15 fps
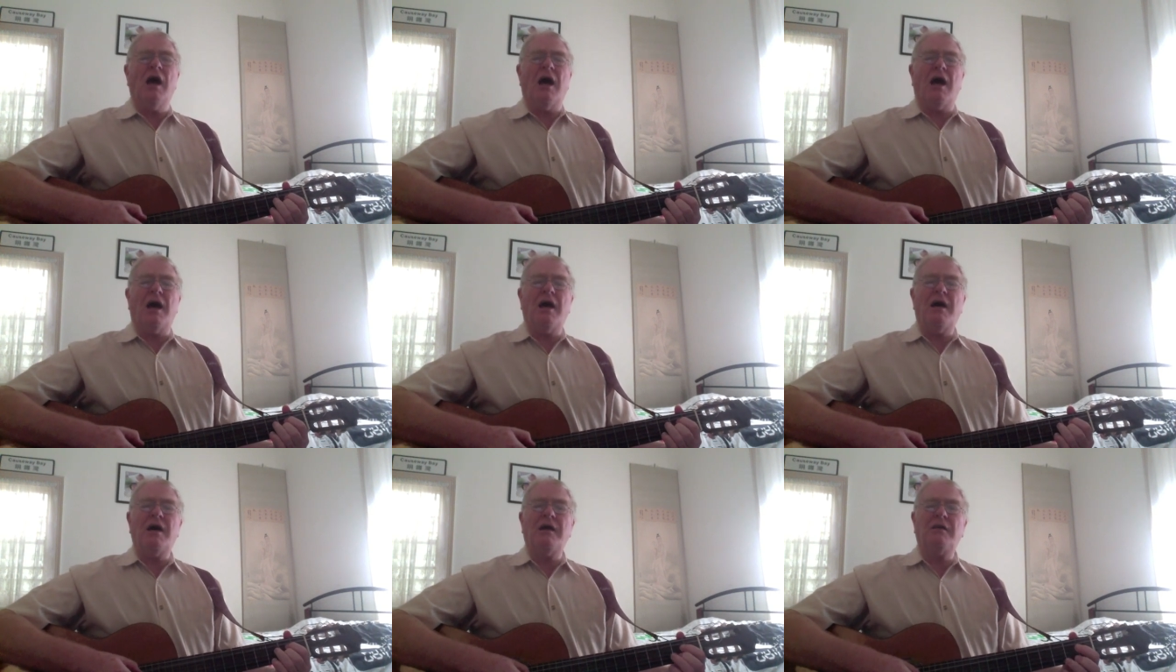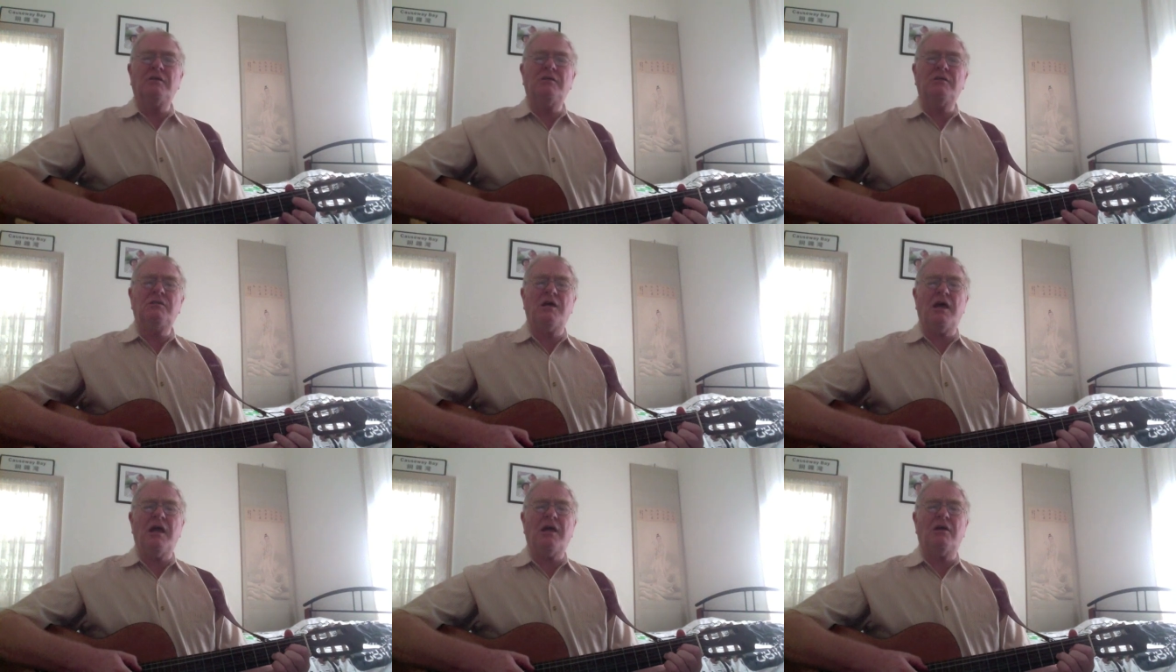and to
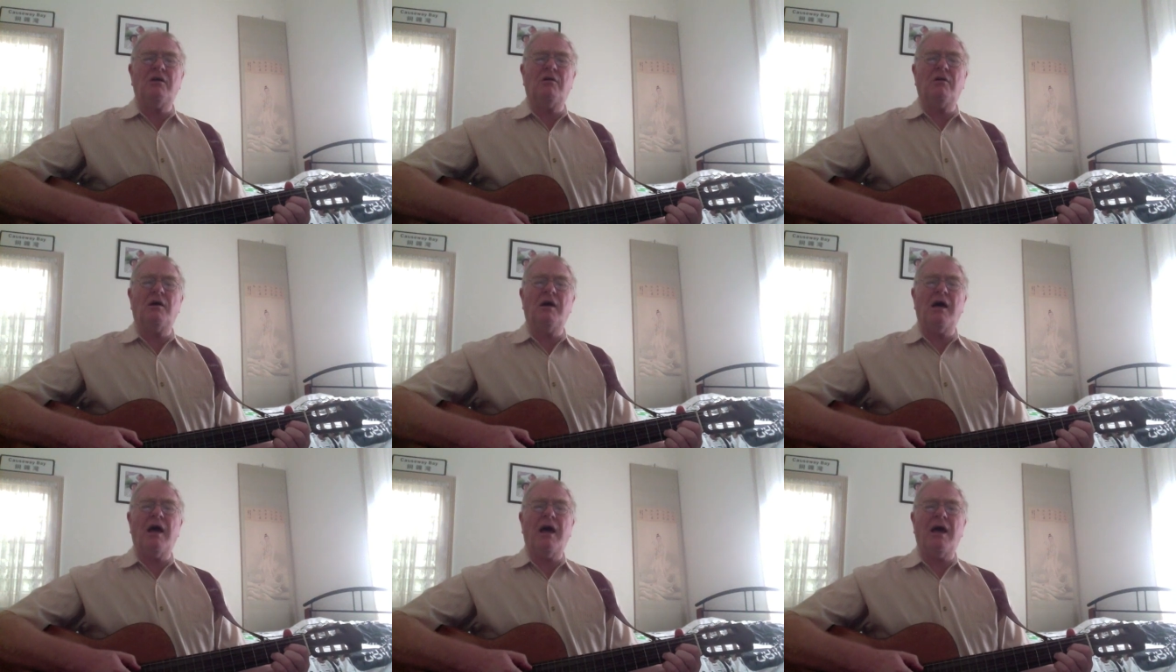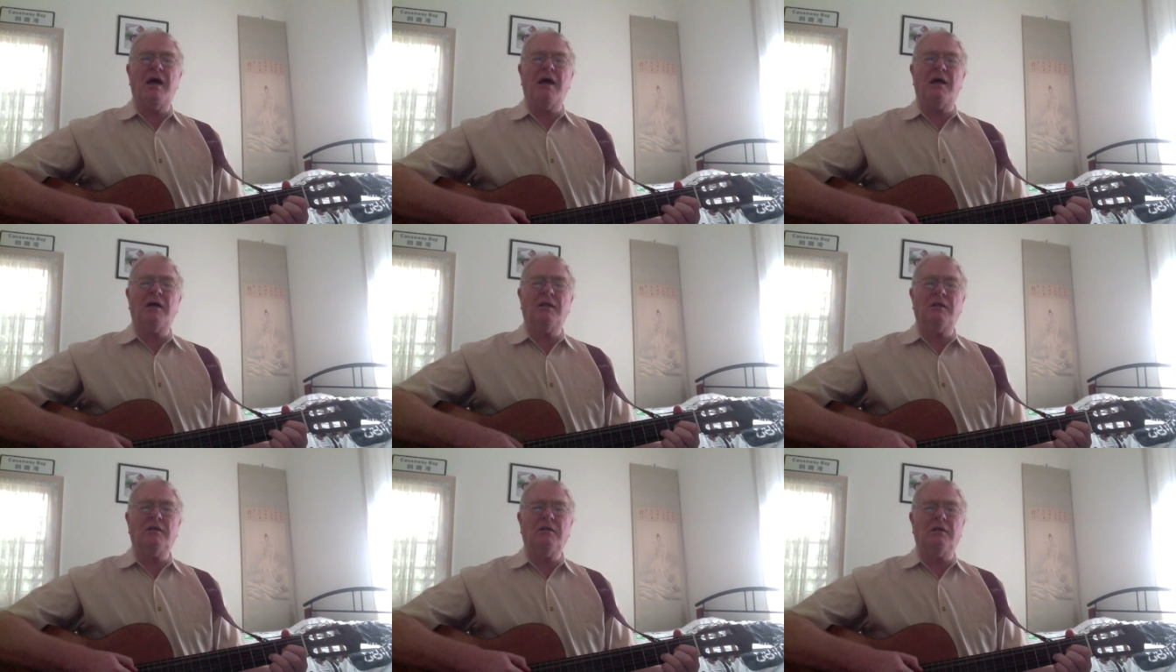take your hand
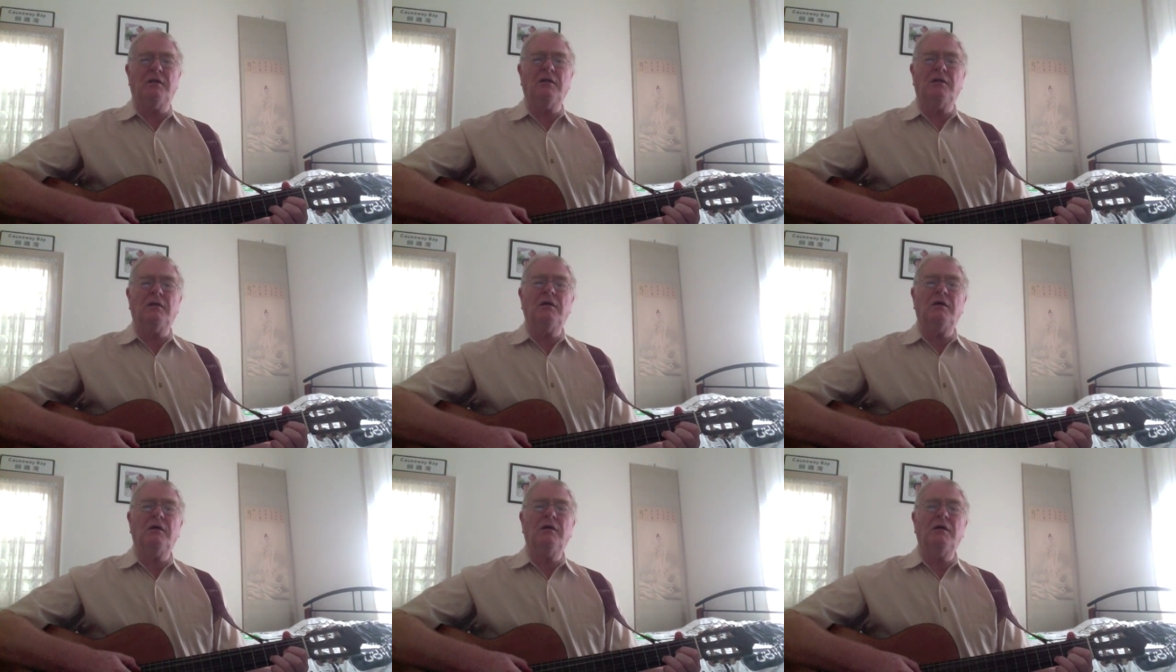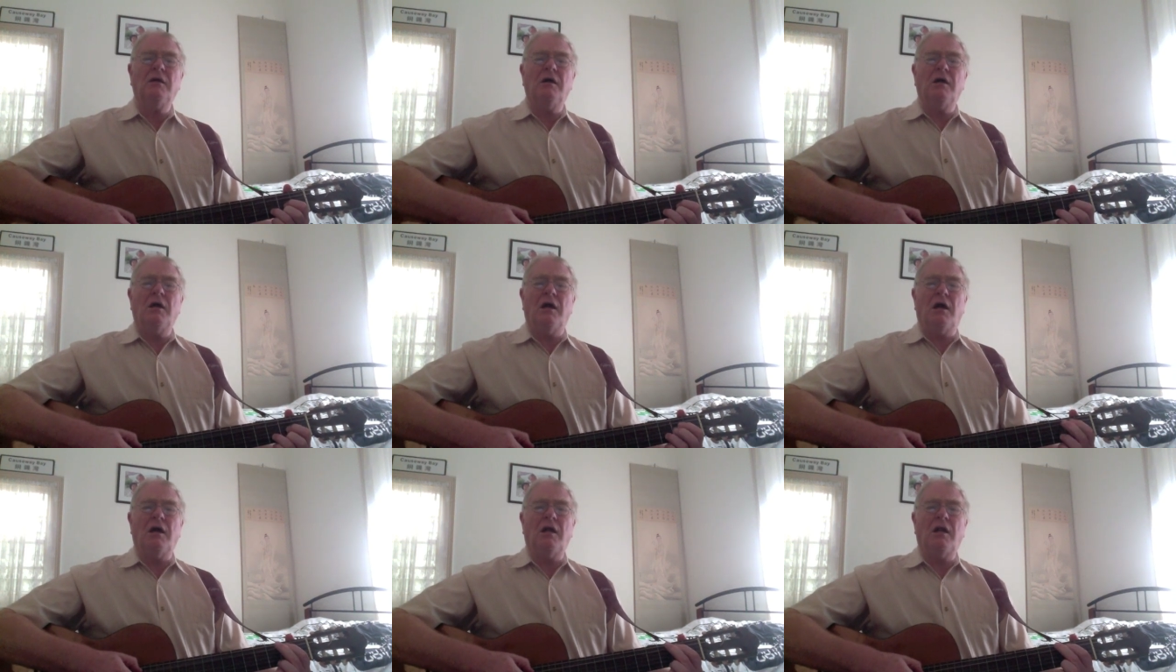
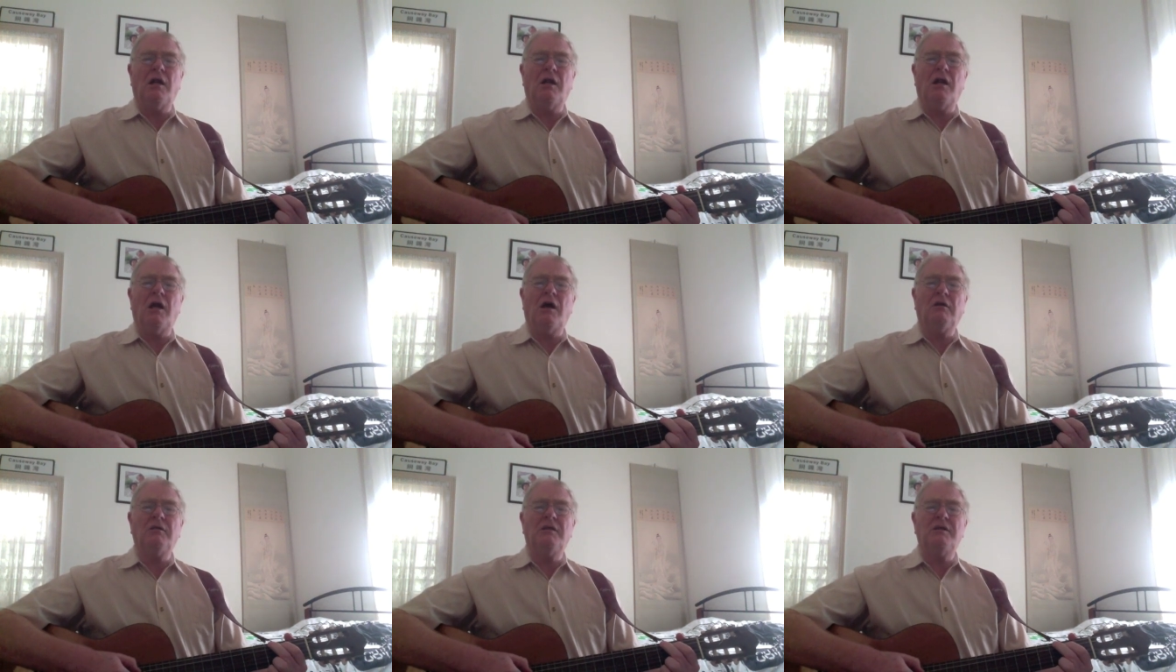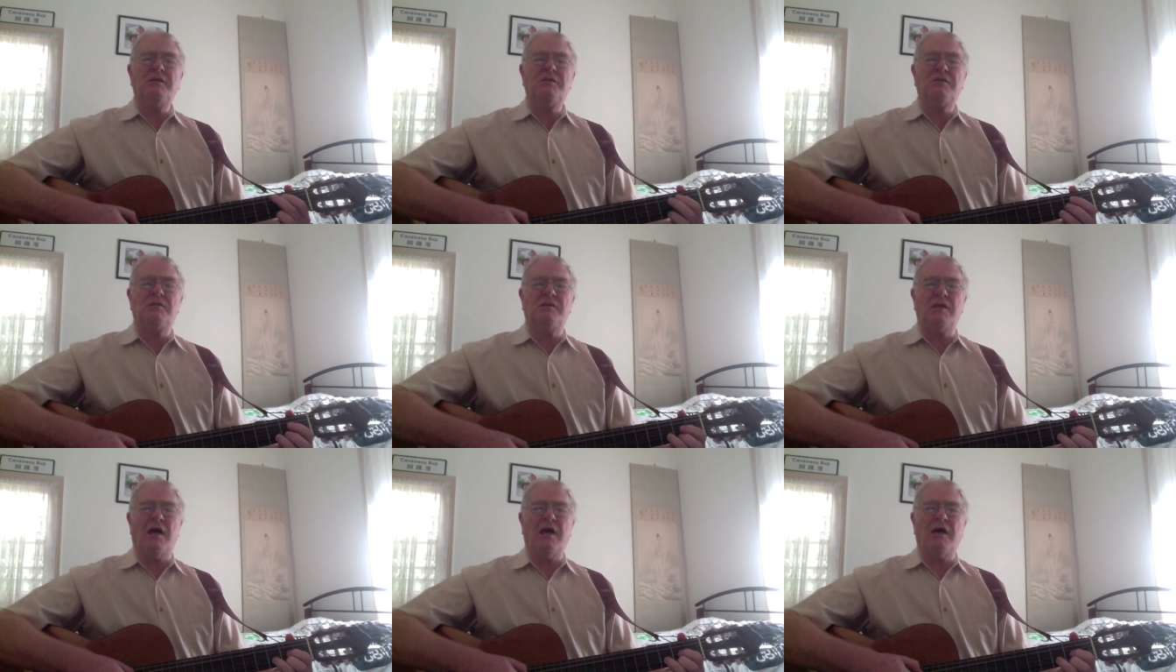along the
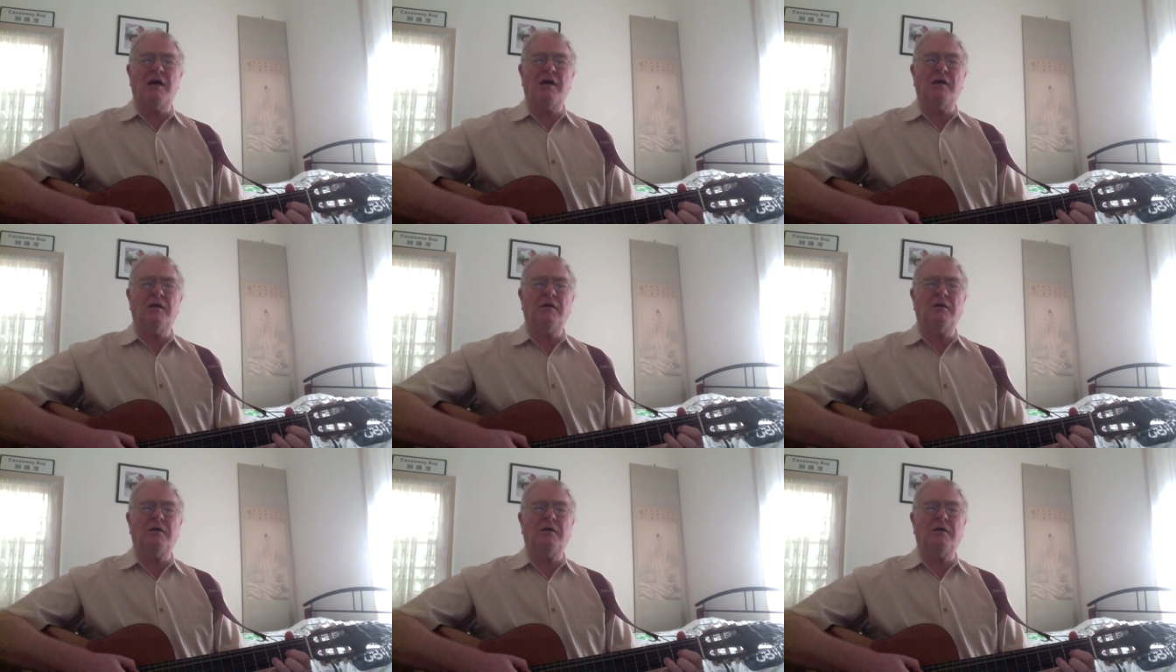sand.